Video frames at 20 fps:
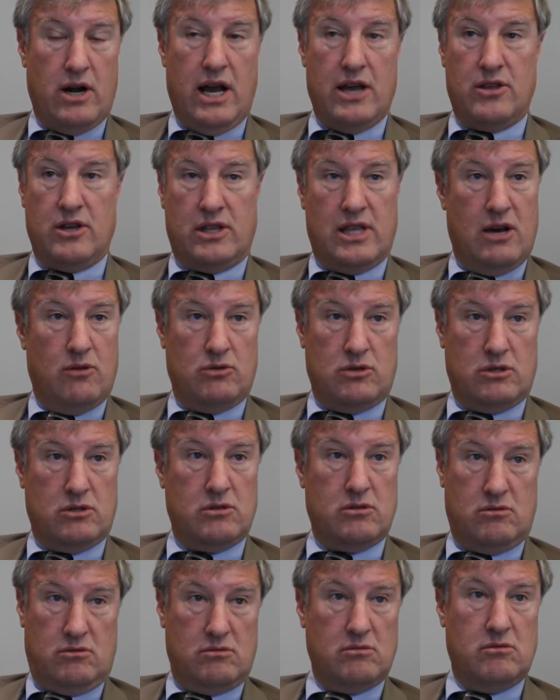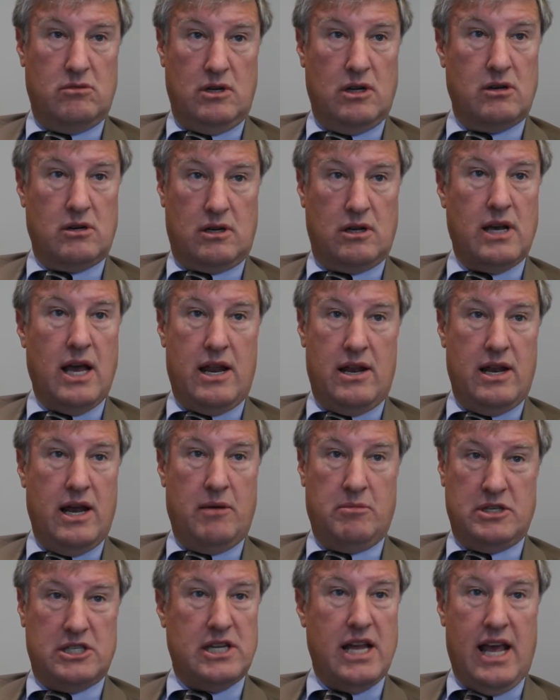I think that was a
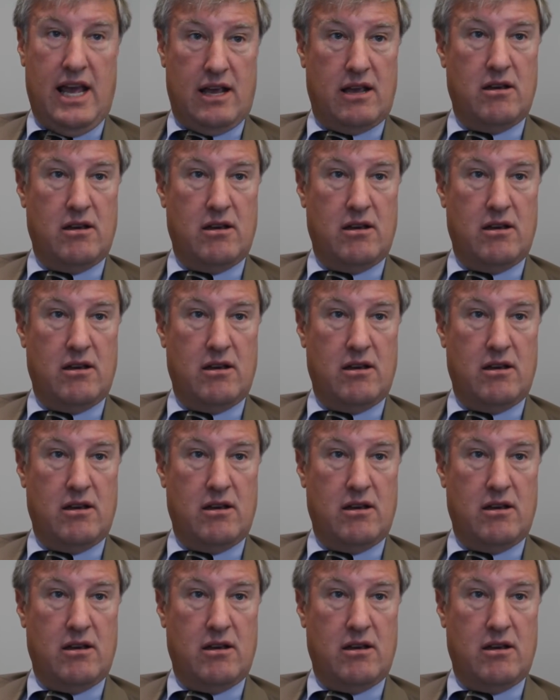mistake.